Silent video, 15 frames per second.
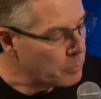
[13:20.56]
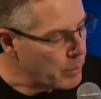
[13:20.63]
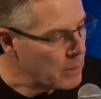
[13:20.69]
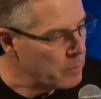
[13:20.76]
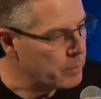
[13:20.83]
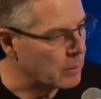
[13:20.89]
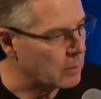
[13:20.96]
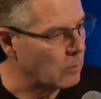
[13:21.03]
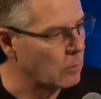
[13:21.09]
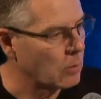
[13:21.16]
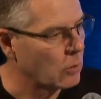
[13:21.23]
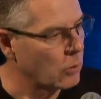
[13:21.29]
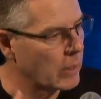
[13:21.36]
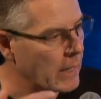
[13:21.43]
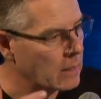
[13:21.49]
people
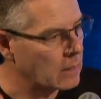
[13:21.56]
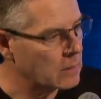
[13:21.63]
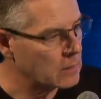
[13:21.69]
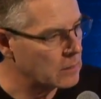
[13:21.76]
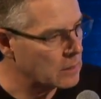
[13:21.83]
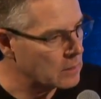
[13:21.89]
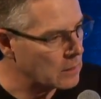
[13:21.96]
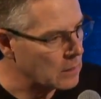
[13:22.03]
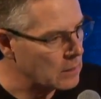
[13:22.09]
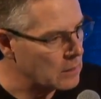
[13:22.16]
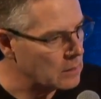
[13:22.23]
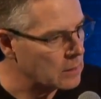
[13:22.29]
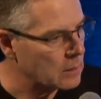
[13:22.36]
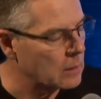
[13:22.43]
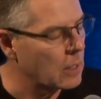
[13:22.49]
who get this
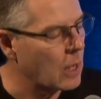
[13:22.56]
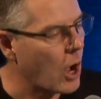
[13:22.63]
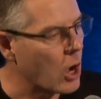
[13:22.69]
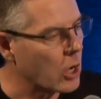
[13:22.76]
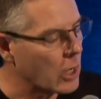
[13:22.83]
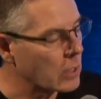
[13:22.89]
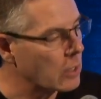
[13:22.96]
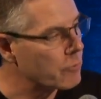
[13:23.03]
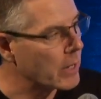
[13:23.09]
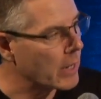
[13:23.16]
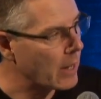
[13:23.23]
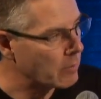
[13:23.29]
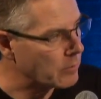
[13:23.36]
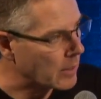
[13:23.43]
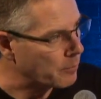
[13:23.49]
disease are going to
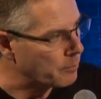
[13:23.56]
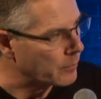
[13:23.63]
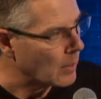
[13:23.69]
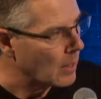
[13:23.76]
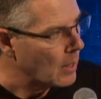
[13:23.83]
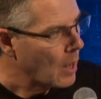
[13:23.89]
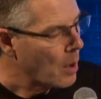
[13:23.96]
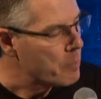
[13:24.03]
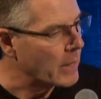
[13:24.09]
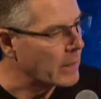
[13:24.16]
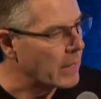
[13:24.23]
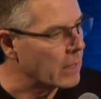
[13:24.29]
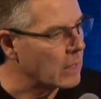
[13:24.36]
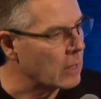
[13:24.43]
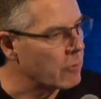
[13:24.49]
recover. But
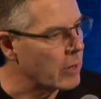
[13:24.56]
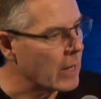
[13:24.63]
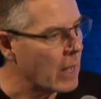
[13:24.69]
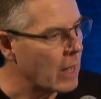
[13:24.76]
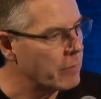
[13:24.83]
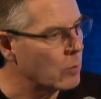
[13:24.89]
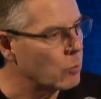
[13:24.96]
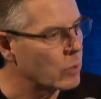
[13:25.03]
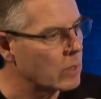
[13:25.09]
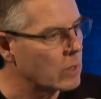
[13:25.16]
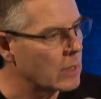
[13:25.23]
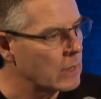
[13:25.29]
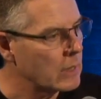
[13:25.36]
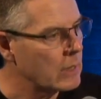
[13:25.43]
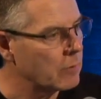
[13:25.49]
they're going to recover with
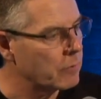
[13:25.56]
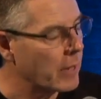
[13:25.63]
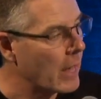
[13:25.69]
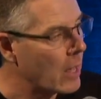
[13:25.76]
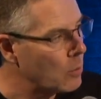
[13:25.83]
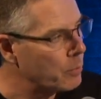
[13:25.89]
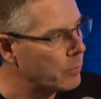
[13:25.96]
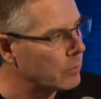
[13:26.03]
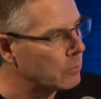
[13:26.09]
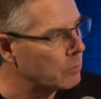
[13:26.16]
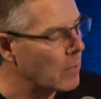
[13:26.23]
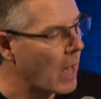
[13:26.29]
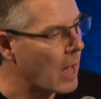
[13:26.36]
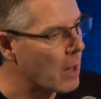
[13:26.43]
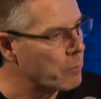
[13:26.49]
the need of help,
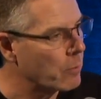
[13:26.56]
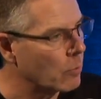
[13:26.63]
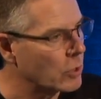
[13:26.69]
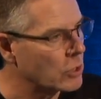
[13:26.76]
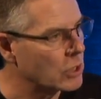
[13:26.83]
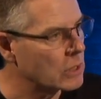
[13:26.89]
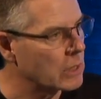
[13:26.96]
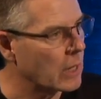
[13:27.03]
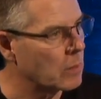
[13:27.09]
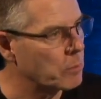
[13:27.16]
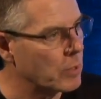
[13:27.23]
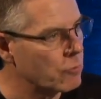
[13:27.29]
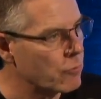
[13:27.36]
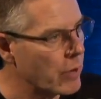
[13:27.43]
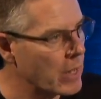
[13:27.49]
which is going to
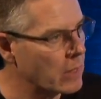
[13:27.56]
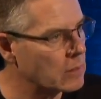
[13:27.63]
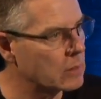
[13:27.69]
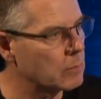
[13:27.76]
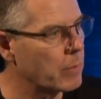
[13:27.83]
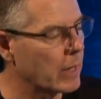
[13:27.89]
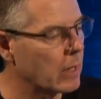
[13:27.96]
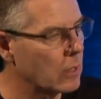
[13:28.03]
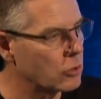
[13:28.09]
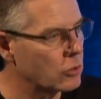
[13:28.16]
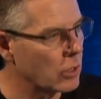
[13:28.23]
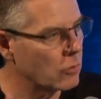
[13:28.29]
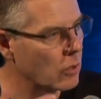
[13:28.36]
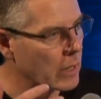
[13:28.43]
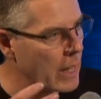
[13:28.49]
be rest, making
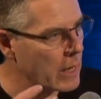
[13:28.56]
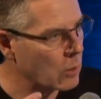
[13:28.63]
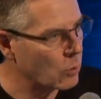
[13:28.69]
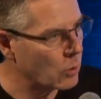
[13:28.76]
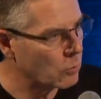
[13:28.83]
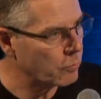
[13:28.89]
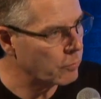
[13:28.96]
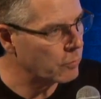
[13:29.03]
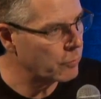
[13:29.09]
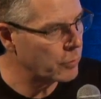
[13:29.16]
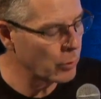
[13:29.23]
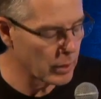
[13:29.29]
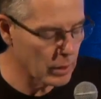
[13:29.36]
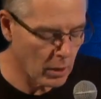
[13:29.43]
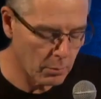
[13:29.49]
sure you've got adequate
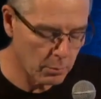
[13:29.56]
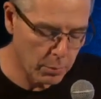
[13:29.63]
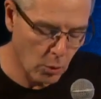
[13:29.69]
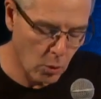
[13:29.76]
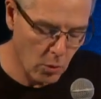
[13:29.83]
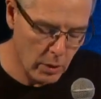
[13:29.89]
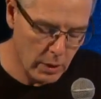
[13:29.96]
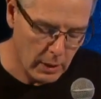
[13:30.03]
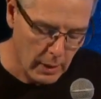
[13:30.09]
fluid on board,